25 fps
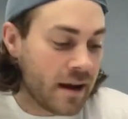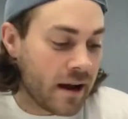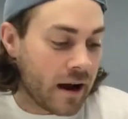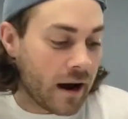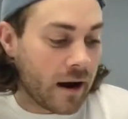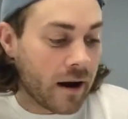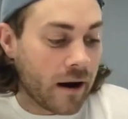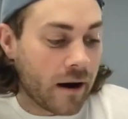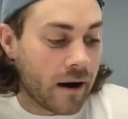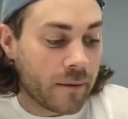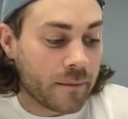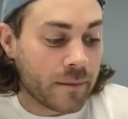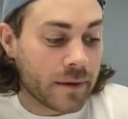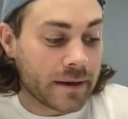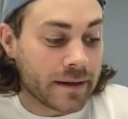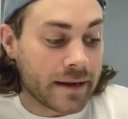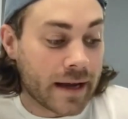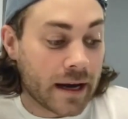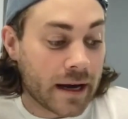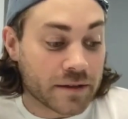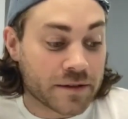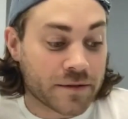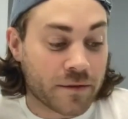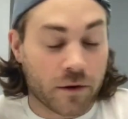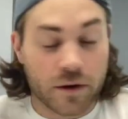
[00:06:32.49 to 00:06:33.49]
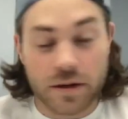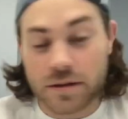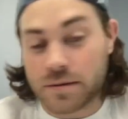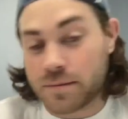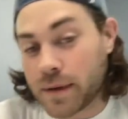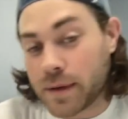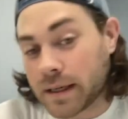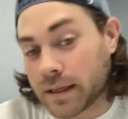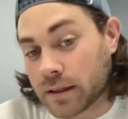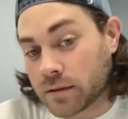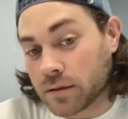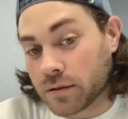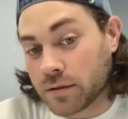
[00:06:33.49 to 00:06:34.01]
Now, as far as
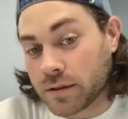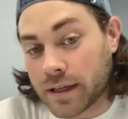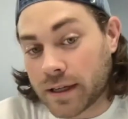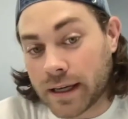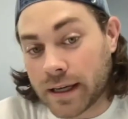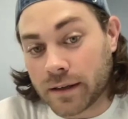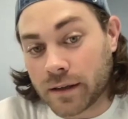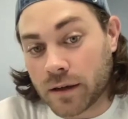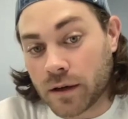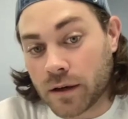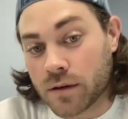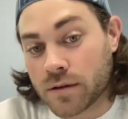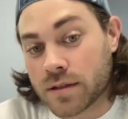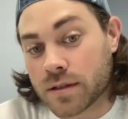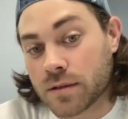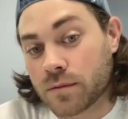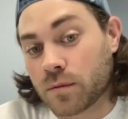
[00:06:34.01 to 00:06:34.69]
beta glucan goes,